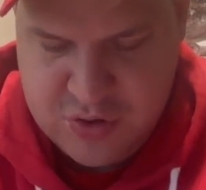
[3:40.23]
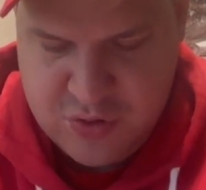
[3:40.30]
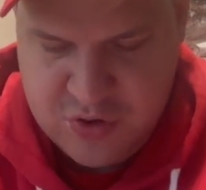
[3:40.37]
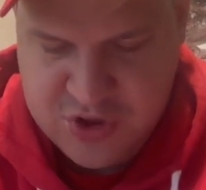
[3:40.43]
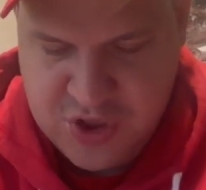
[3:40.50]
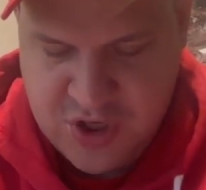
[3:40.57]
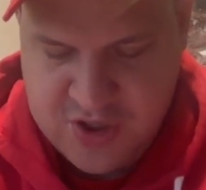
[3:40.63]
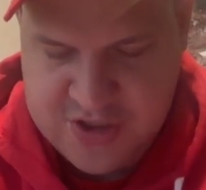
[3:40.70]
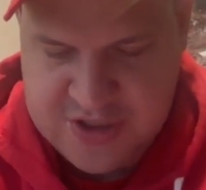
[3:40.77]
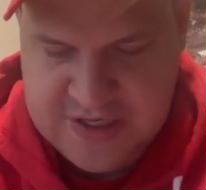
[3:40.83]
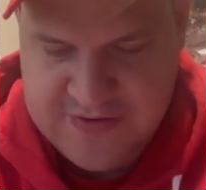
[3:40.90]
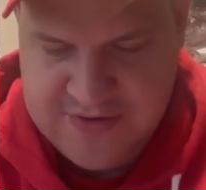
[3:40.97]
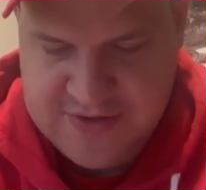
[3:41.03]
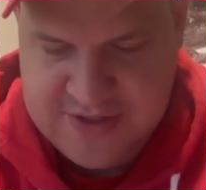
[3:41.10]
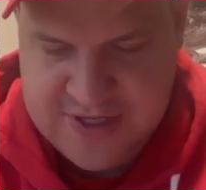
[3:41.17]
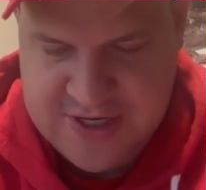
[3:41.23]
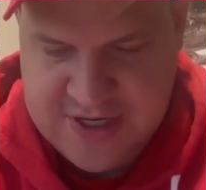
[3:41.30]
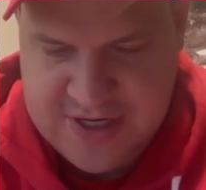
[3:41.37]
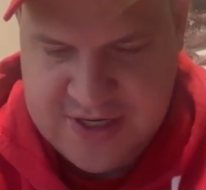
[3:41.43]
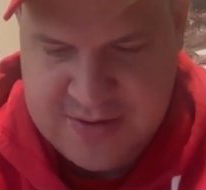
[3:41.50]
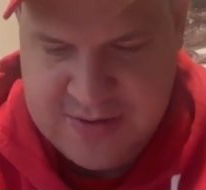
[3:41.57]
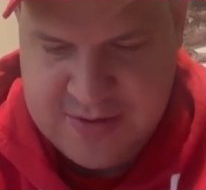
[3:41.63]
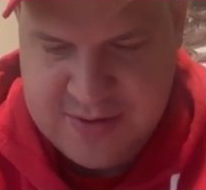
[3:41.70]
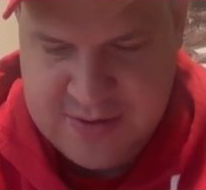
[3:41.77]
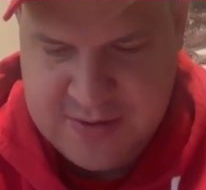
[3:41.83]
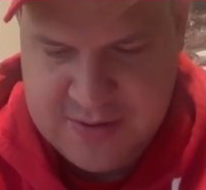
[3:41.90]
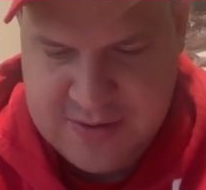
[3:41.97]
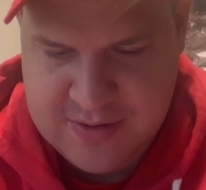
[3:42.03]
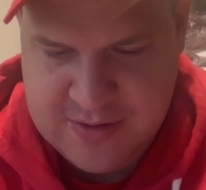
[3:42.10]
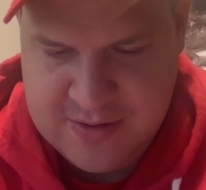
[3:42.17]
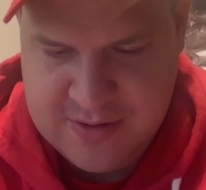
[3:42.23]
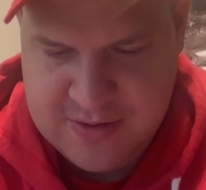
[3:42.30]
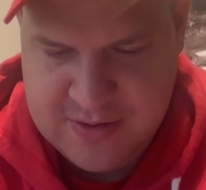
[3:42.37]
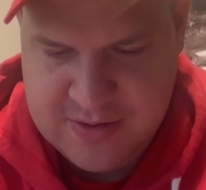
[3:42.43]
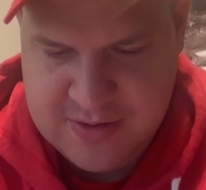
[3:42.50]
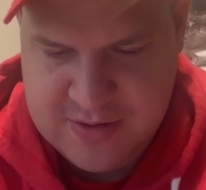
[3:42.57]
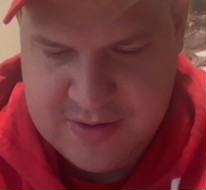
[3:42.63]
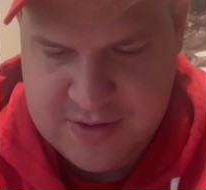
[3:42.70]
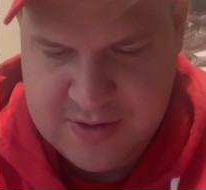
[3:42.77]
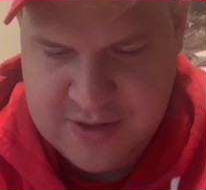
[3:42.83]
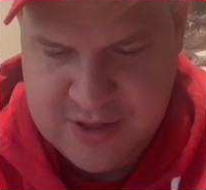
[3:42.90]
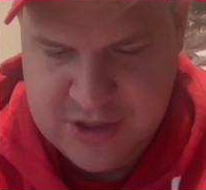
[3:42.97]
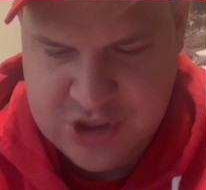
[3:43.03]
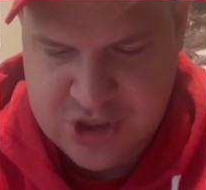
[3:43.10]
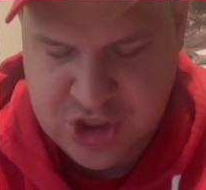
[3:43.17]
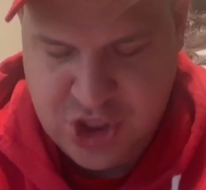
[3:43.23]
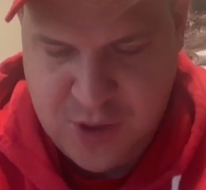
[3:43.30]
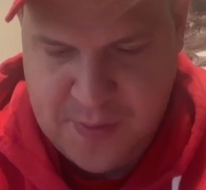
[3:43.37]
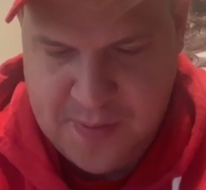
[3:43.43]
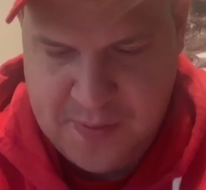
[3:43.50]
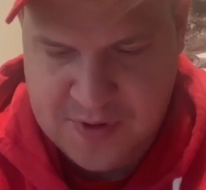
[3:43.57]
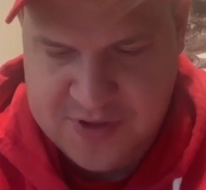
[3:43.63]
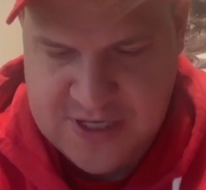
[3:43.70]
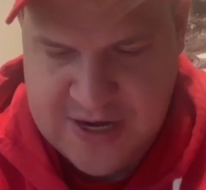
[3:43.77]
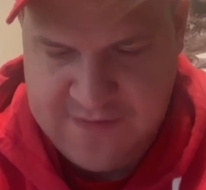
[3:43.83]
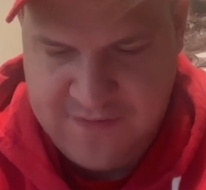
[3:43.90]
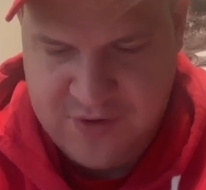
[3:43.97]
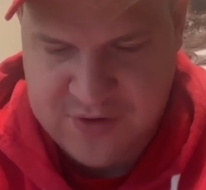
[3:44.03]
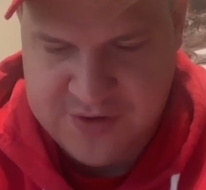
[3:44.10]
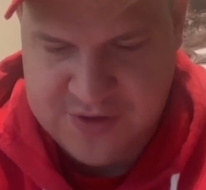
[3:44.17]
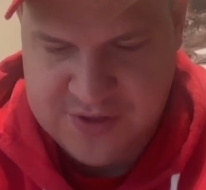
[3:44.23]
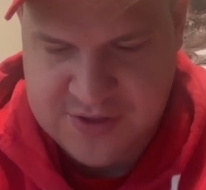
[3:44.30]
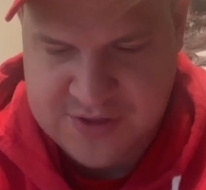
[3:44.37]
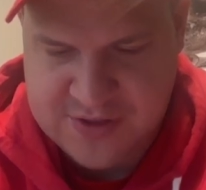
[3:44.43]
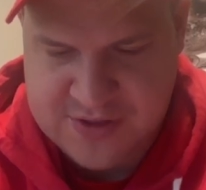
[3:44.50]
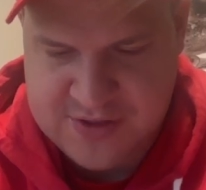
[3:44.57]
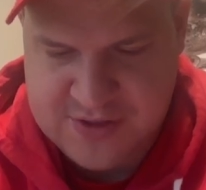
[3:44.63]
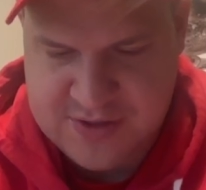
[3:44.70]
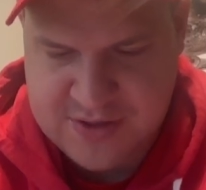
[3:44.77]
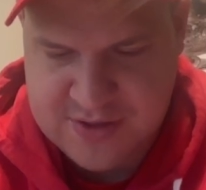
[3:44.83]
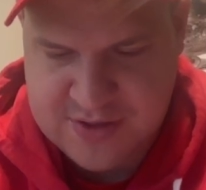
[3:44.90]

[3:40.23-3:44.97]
Rashard Stevenson, Jacoby Brissett versus